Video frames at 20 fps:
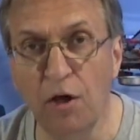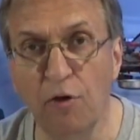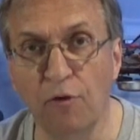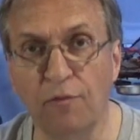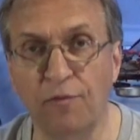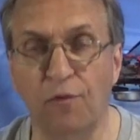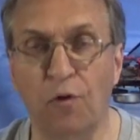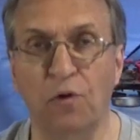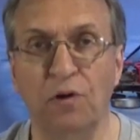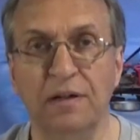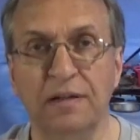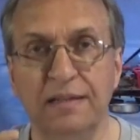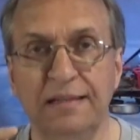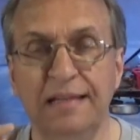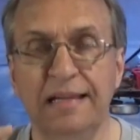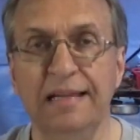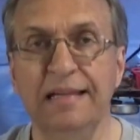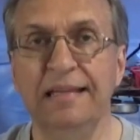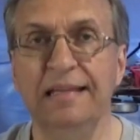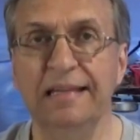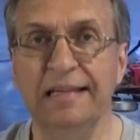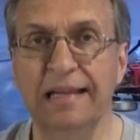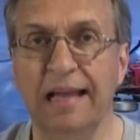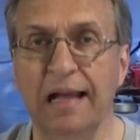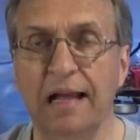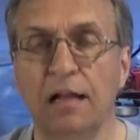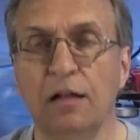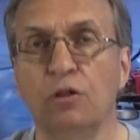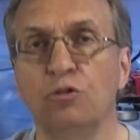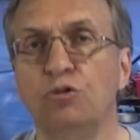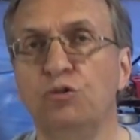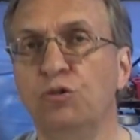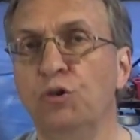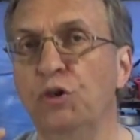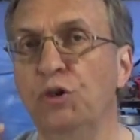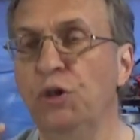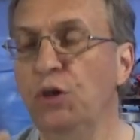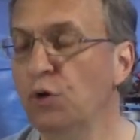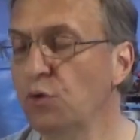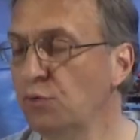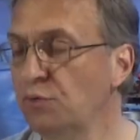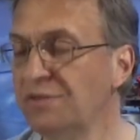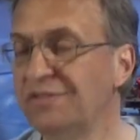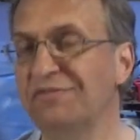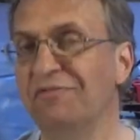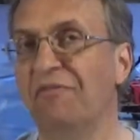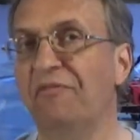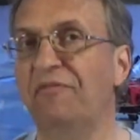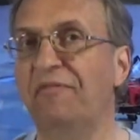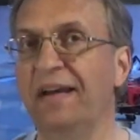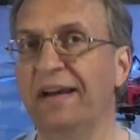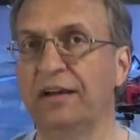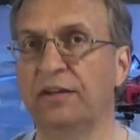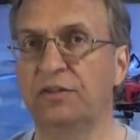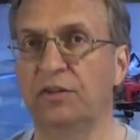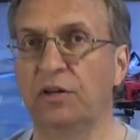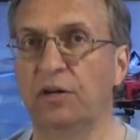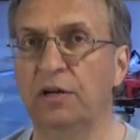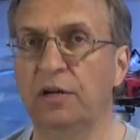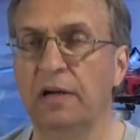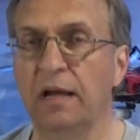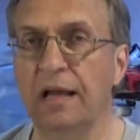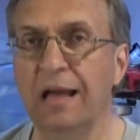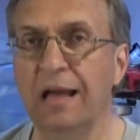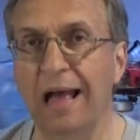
for DDL to use Vector